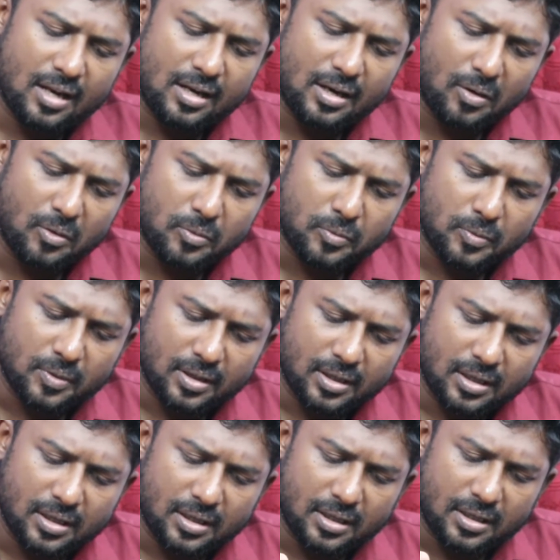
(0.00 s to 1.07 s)
Now,
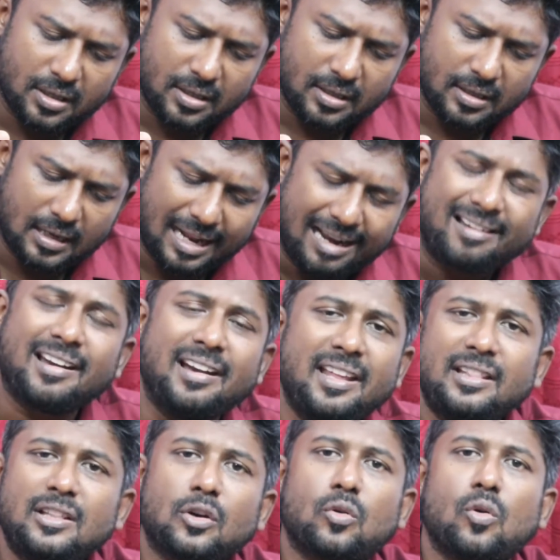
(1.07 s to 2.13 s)

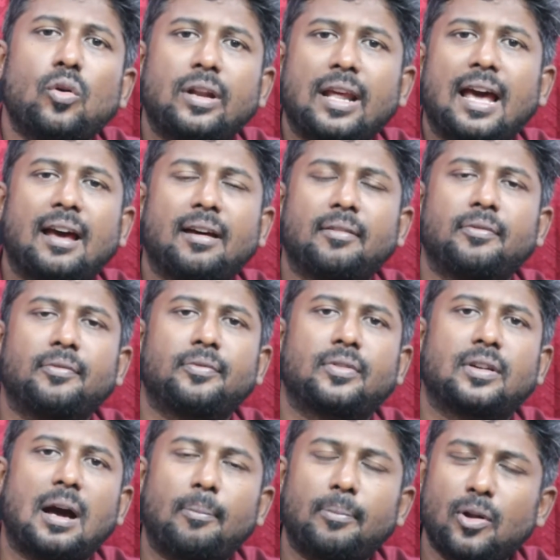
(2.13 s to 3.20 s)
already the court have
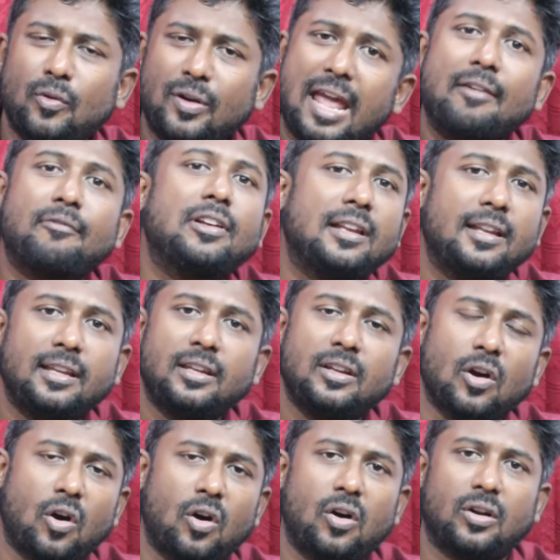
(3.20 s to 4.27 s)
come down
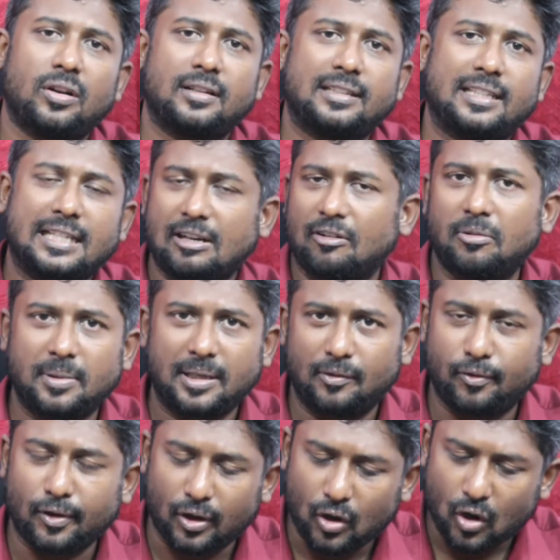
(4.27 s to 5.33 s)
heavily on the
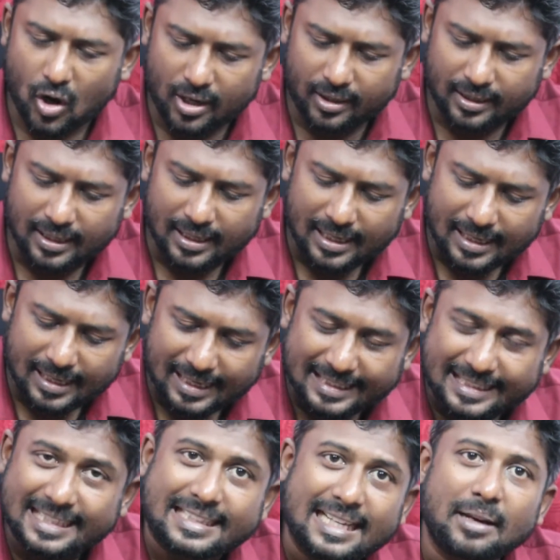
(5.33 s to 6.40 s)
government for not
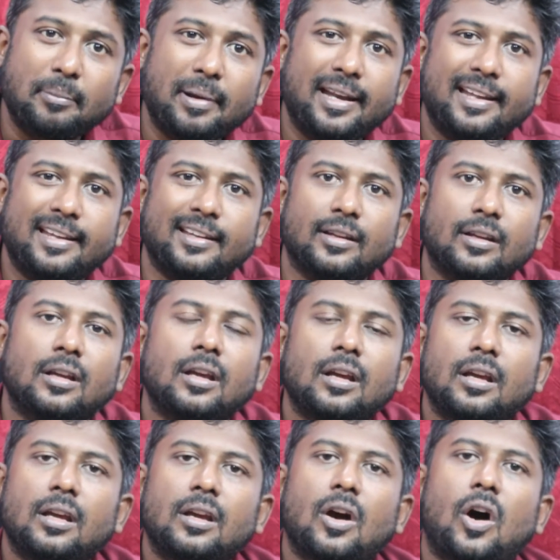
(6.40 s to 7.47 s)
determining
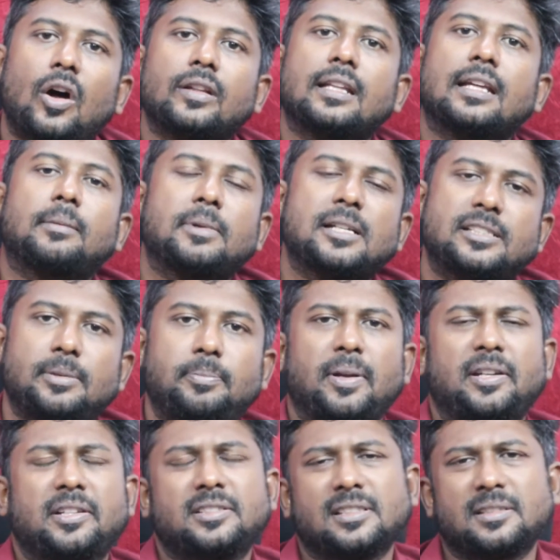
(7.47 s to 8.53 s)
on their mercy
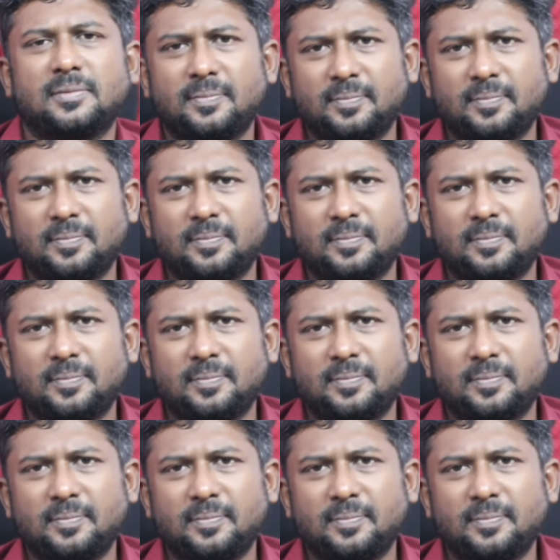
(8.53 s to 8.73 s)
petition.